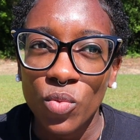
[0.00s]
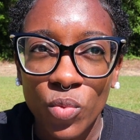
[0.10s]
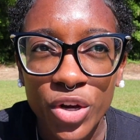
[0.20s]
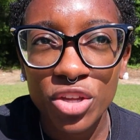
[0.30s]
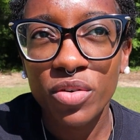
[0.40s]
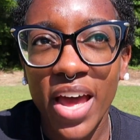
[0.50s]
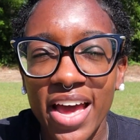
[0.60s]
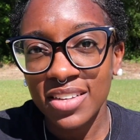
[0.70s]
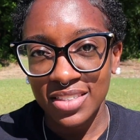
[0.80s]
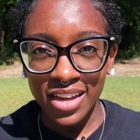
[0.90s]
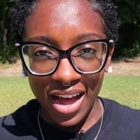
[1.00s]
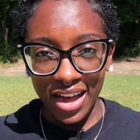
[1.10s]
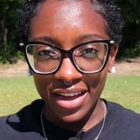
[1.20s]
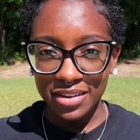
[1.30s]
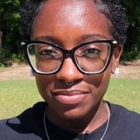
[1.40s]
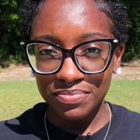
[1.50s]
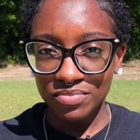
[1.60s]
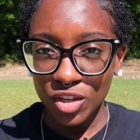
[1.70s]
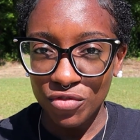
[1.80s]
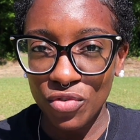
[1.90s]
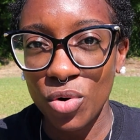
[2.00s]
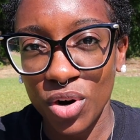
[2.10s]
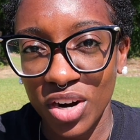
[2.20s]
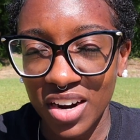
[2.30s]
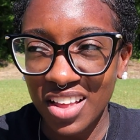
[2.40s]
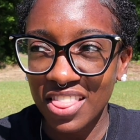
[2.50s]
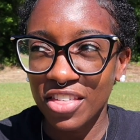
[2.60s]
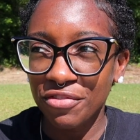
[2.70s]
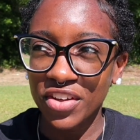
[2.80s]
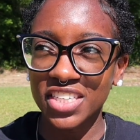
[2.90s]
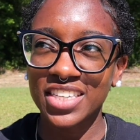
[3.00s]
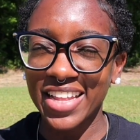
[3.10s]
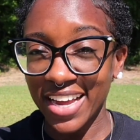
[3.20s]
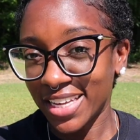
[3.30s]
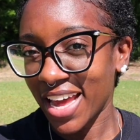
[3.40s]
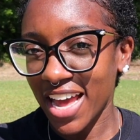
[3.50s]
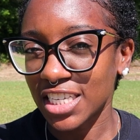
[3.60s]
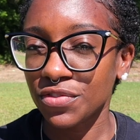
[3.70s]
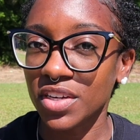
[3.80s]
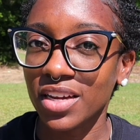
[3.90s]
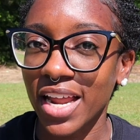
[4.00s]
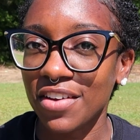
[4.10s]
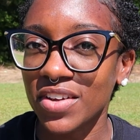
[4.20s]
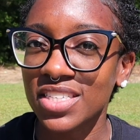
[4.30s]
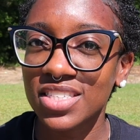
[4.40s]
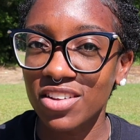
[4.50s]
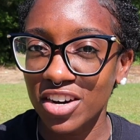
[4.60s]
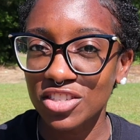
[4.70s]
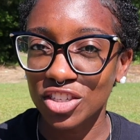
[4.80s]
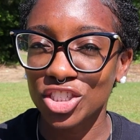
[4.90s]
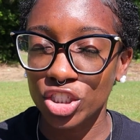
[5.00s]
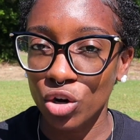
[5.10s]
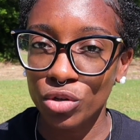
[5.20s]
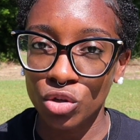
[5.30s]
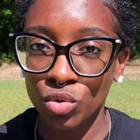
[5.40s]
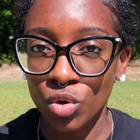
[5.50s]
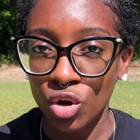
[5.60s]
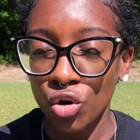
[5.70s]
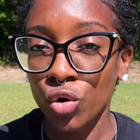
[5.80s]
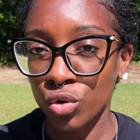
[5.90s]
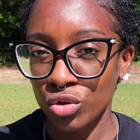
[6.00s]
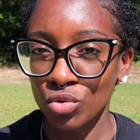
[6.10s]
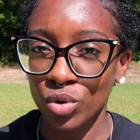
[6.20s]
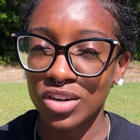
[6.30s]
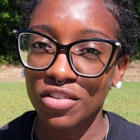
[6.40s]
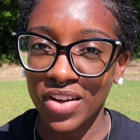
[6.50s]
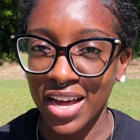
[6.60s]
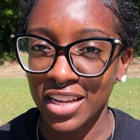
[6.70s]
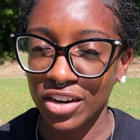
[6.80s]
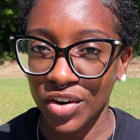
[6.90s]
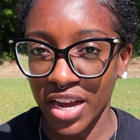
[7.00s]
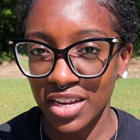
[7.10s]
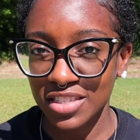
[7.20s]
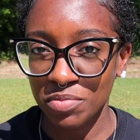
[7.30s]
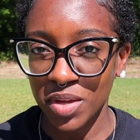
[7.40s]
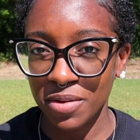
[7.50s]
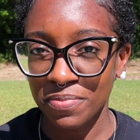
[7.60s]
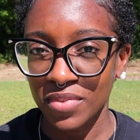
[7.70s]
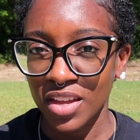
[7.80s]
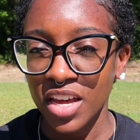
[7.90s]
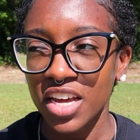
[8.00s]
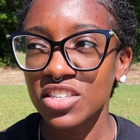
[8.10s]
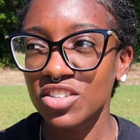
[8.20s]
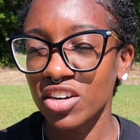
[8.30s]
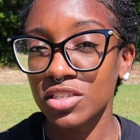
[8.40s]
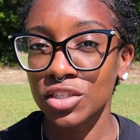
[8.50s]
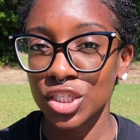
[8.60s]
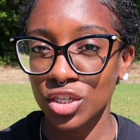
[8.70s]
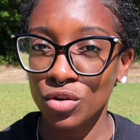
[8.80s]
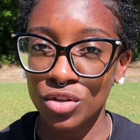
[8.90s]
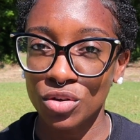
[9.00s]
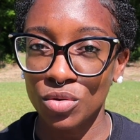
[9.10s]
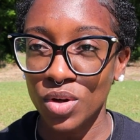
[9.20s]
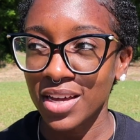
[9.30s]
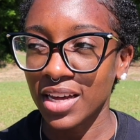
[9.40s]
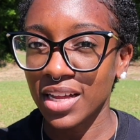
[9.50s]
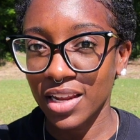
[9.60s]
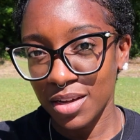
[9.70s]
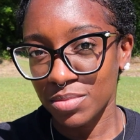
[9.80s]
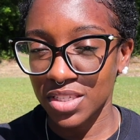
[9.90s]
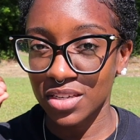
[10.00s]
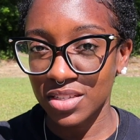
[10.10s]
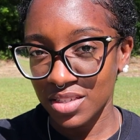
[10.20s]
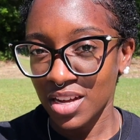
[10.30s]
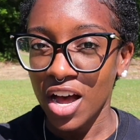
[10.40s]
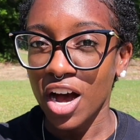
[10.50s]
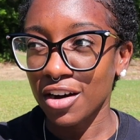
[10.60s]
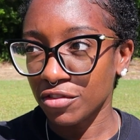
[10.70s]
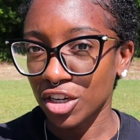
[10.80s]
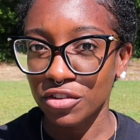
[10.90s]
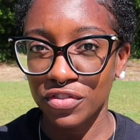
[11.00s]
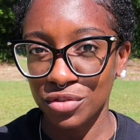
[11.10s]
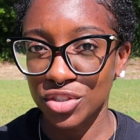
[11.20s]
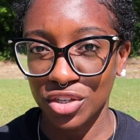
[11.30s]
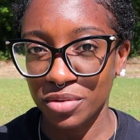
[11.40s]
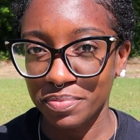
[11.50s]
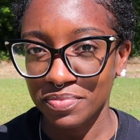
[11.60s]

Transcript: When you ask God for the vision that he has for your life, he starts to show you who you were divinely created to be. He starts to show you glimpses of your future.